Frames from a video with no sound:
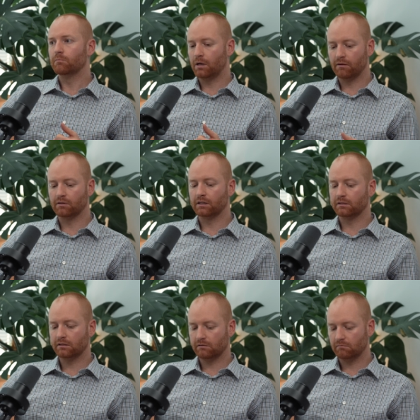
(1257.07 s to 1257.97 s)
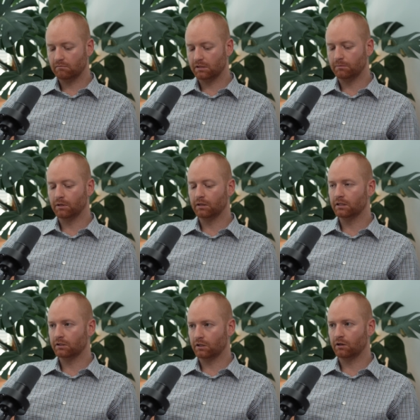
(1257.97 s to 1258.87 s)
Benevolence,
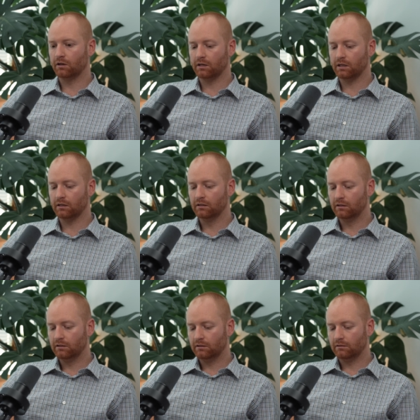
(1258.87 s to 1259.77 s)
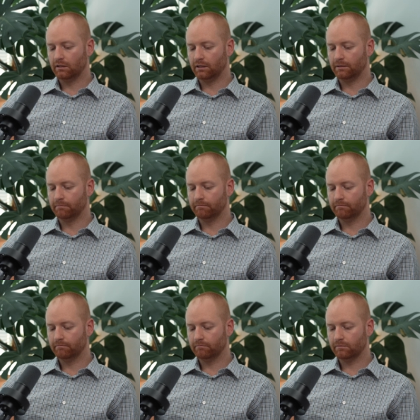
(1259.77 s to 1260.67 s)
stability, security, um,
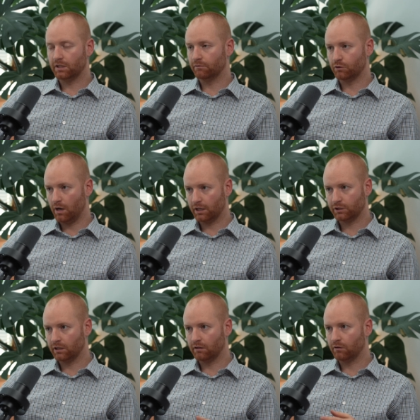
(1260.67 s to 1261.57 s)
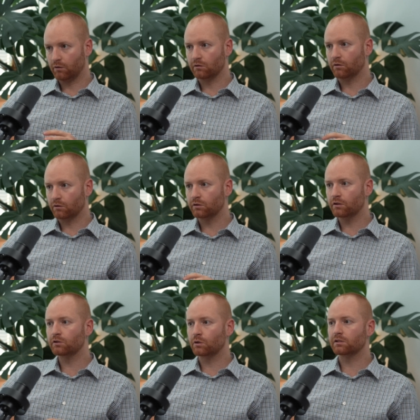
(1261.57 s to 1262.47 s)
self-direction. Those are
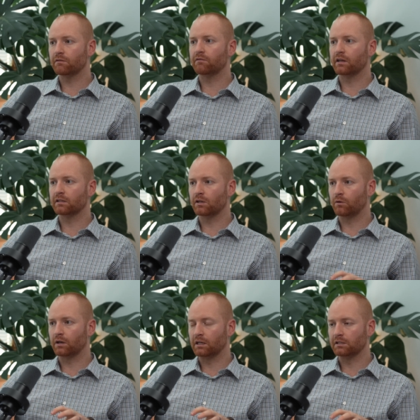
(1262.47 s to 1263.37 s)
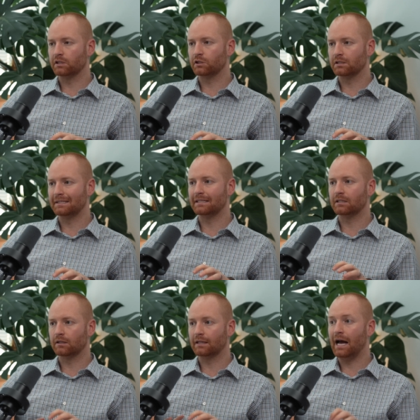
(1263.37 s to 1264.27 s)
the sorts of things that organizations need
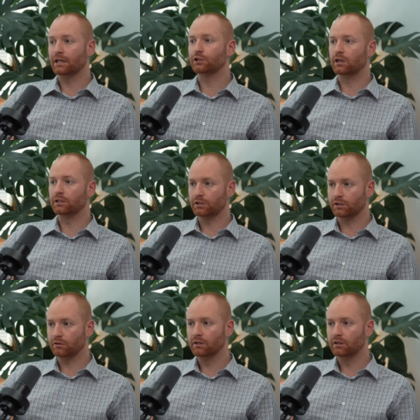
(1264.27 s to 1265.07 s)
to latch onto